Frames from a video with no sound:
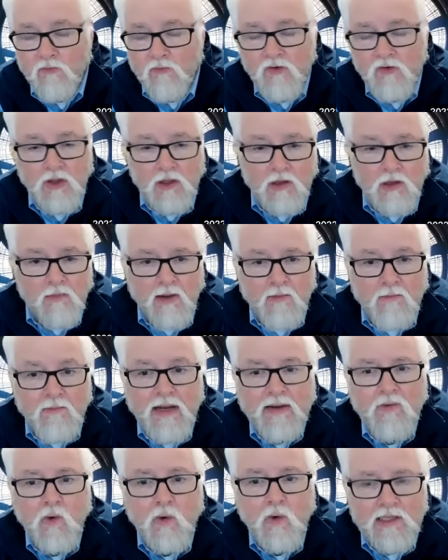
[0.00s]
If you think about
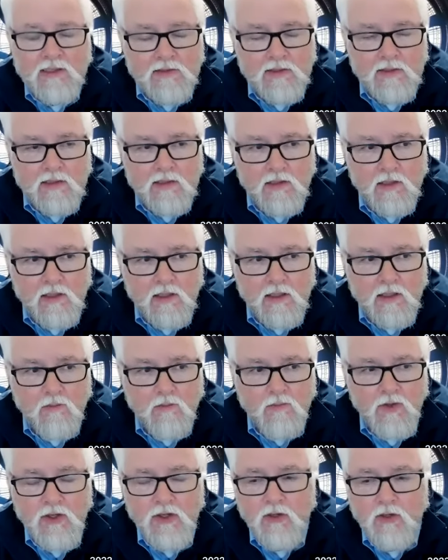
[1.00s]
micro lending,
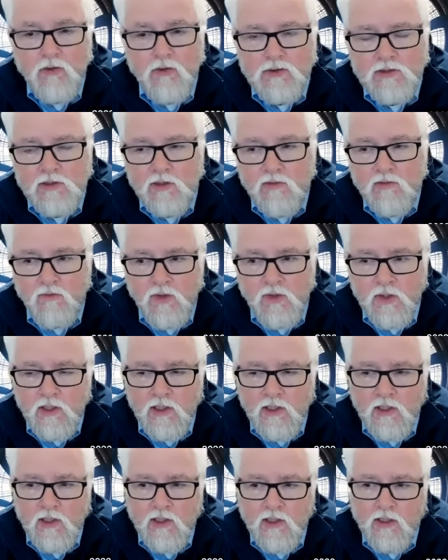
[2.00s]
the use of
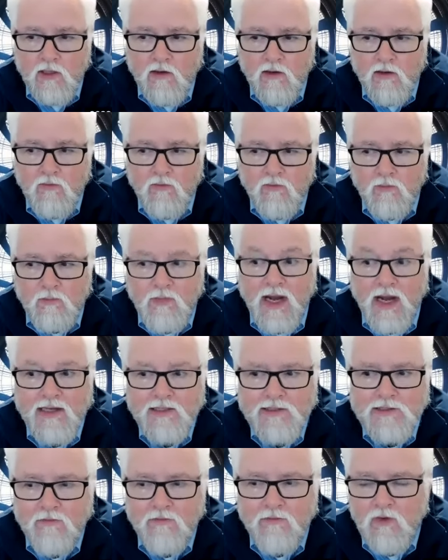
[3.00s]

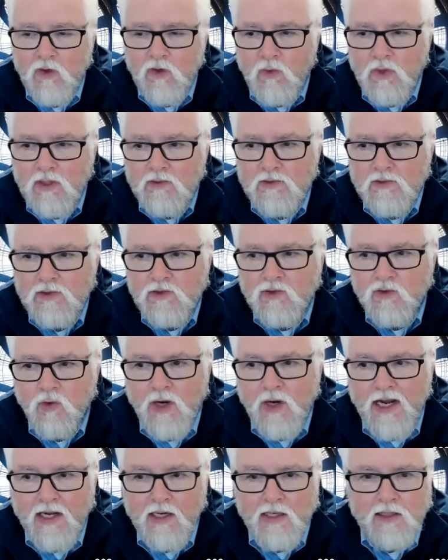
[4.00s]
bots, if you will, to
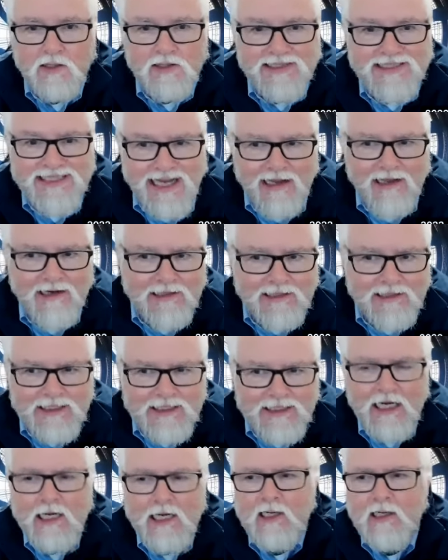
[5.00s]
track day to
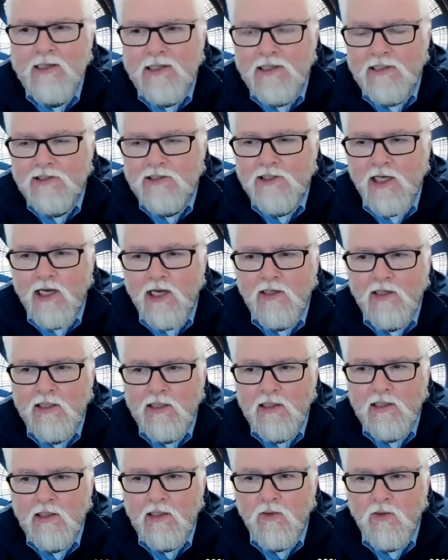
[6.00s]
day
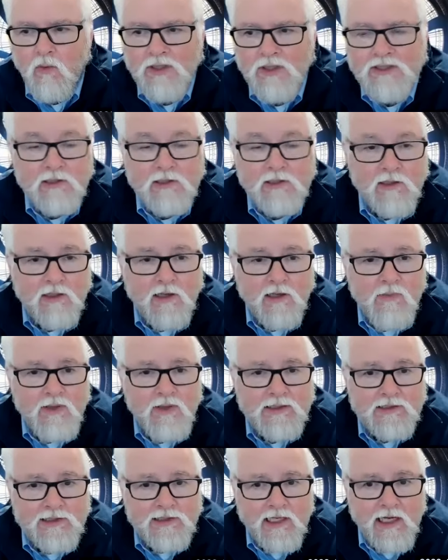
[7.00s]
exactly what's in the
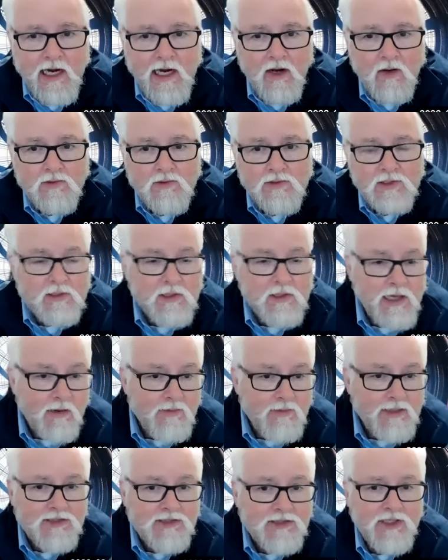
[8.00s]
company's accounts and how
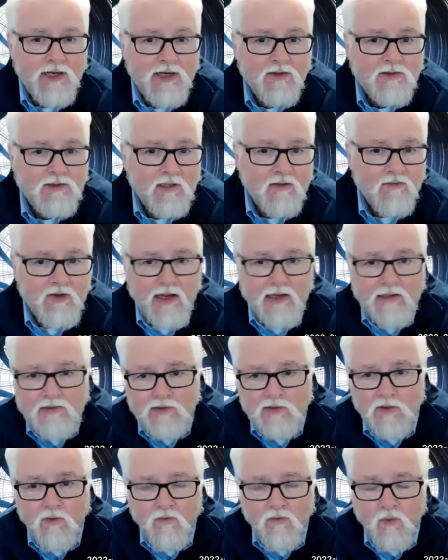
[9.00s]
many sales they've got and
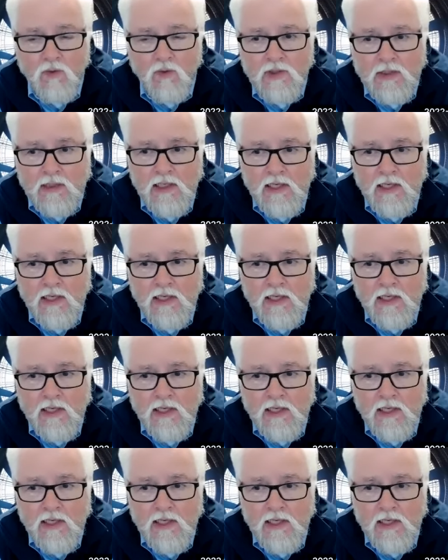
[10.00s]
so forth,